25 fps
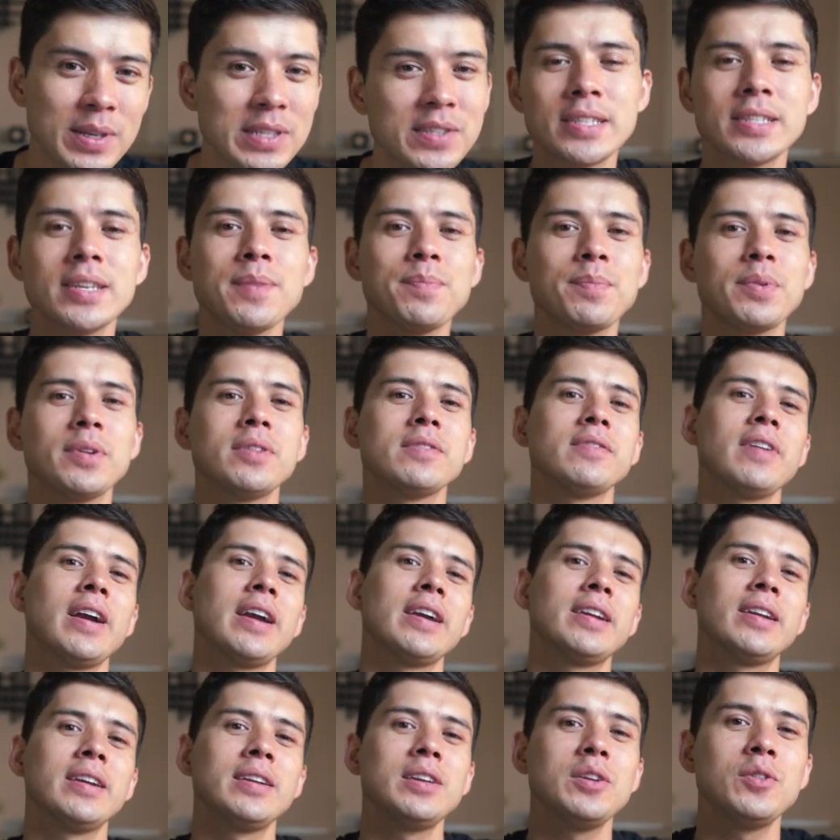It's simple,
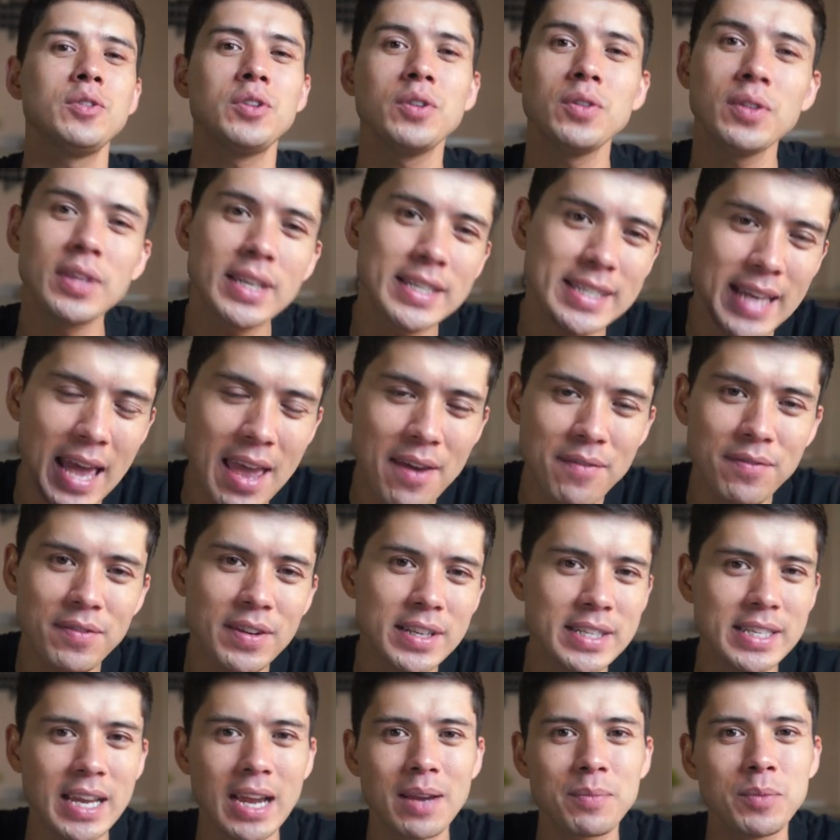right? And you do this
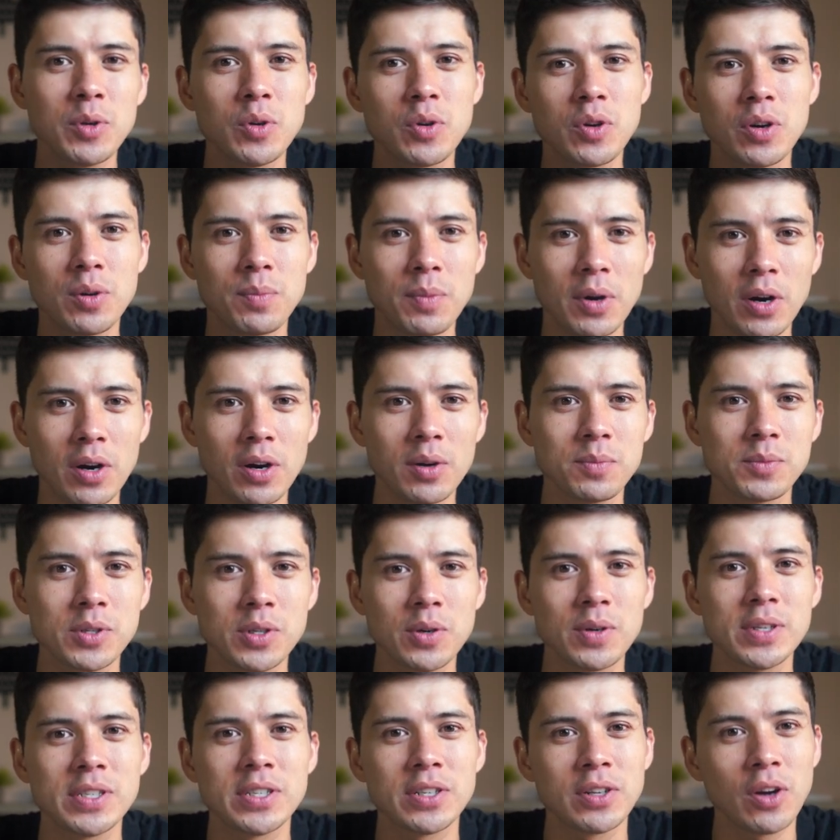every time you come home,
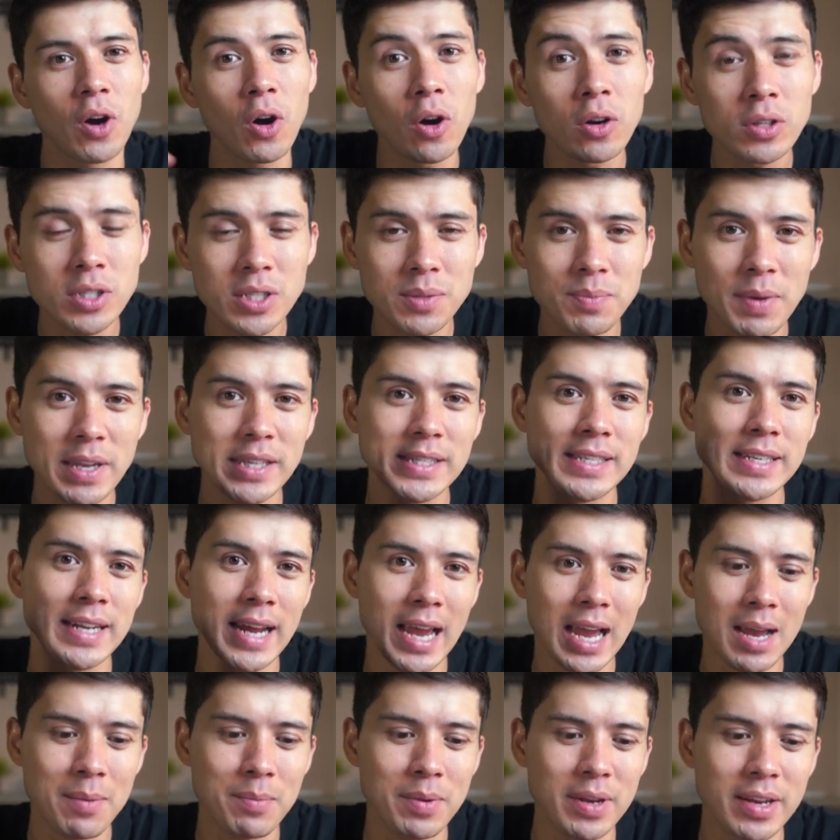so it's an automated
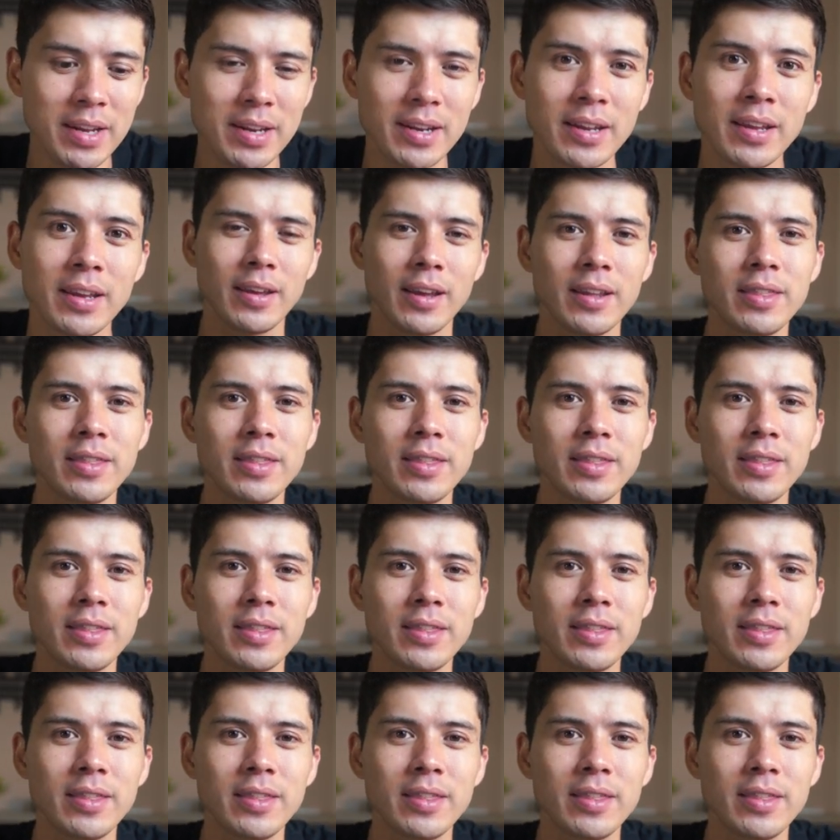habit.